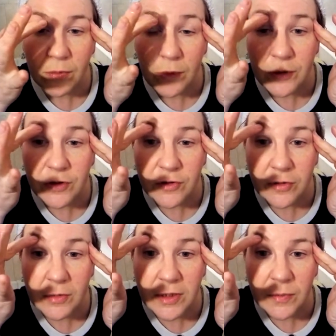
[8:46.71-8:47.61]
What we're just
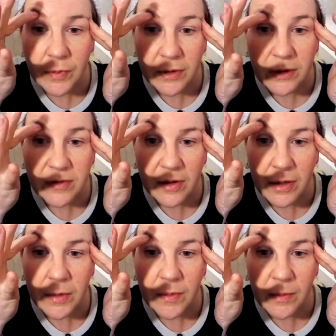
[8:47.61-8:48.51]
doing is putting a
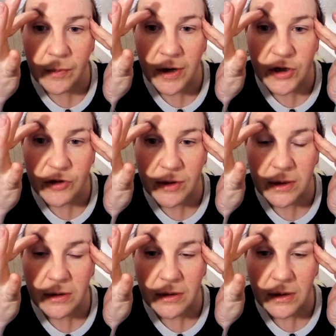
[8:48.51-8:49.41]
tiny bit of pressure in.